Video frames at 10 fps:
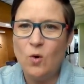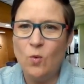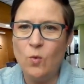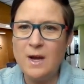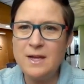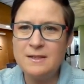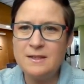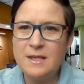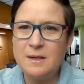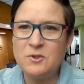What
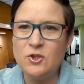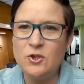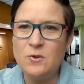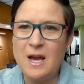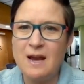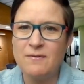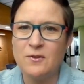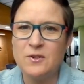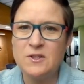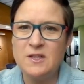tips do you have
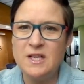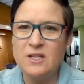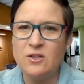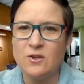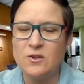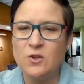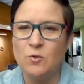for seniors